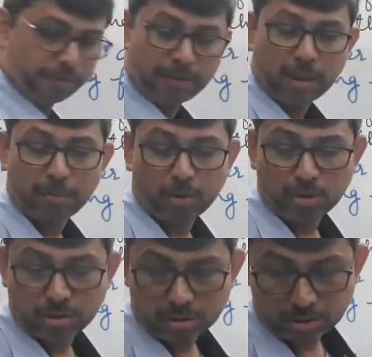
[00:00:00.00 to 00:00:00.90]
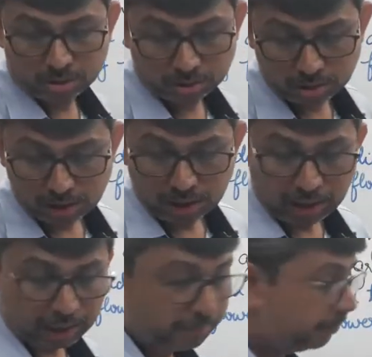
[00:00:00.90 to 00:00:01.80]
fell upon
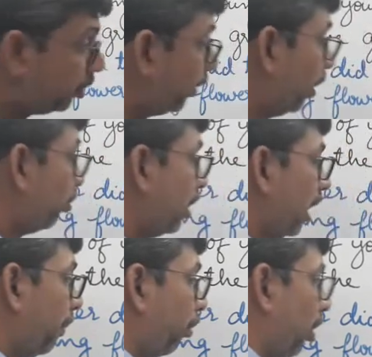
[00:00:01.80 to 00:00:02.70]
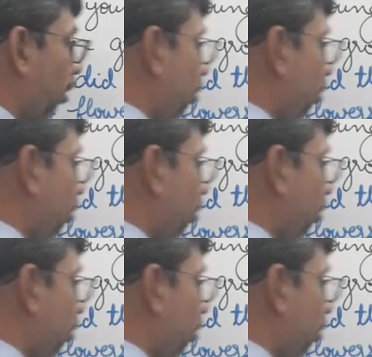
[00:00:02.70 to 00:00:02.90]
him. So we are using a pronoun